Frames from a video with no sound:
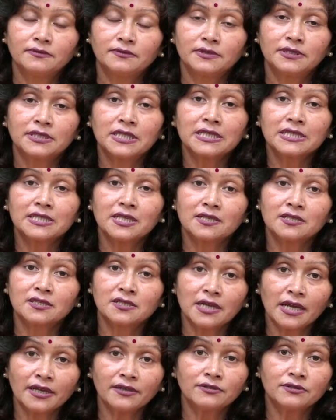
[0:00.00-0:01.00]
This
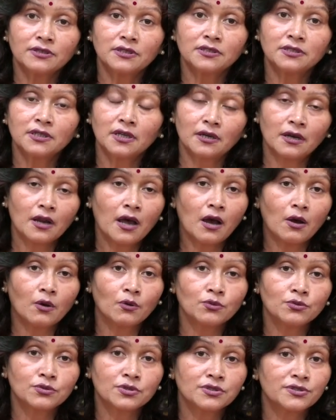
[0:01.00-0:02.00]
standard
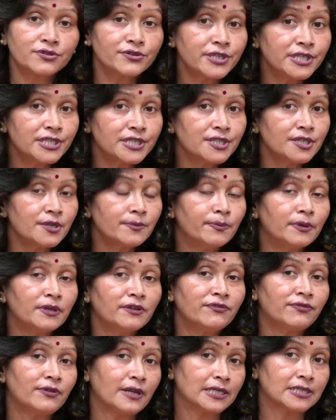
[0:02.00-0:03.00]
allows reasonable
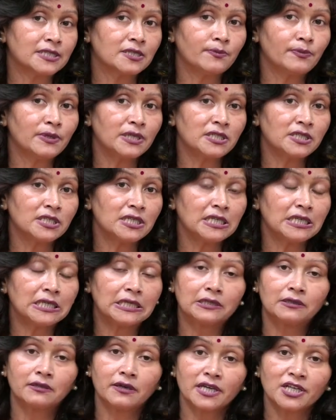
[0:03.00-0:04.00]
flexibility
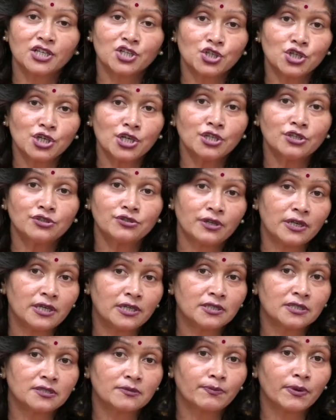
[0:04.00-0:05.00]
in the exchange
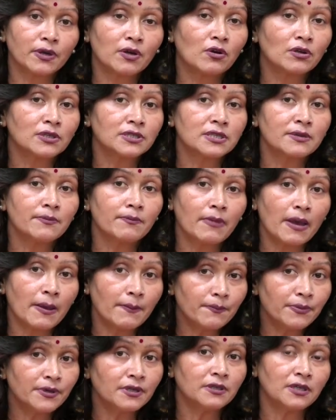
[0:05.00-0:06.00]
rates because the
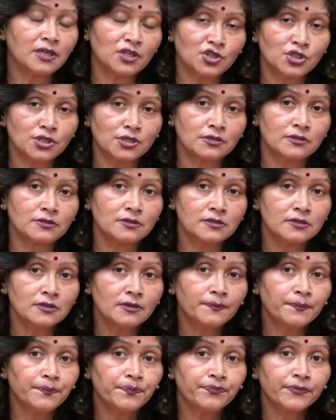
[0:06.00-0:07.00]
member nations
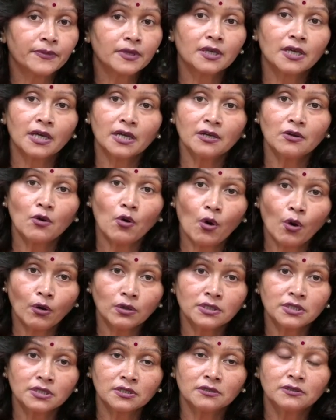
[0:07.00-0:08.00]
can
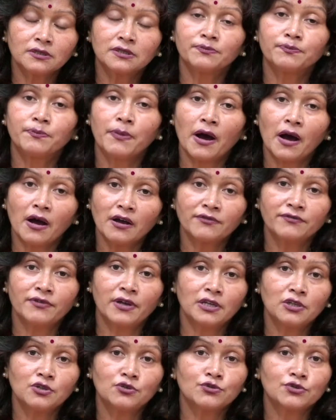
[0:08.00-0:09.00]
alter the par
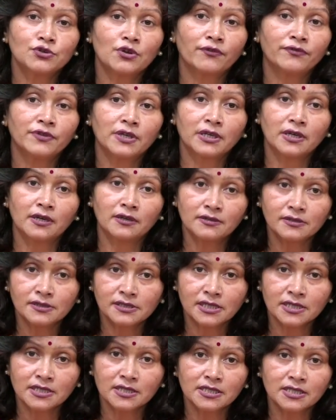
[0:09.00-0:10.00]
values of their
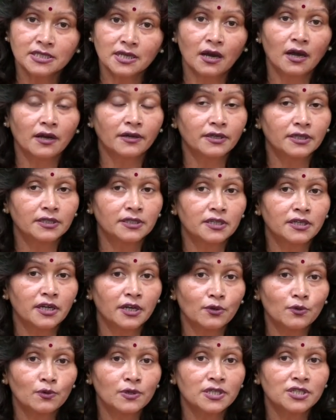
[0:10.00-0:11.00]
currencies under the
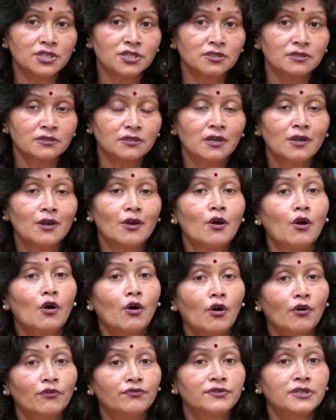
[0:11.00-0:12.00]
regulation
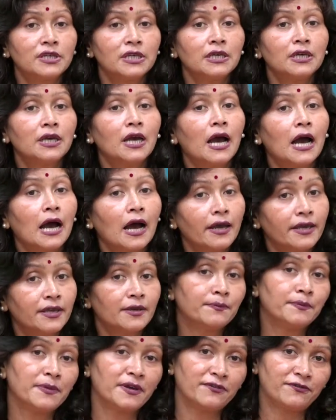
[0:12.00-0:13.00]
of the
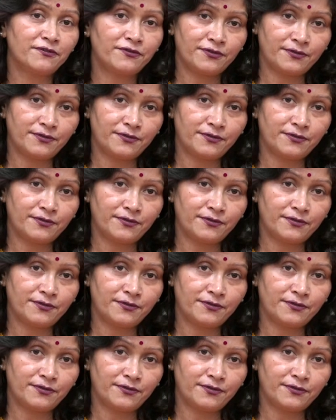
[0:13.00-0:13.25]
IMF.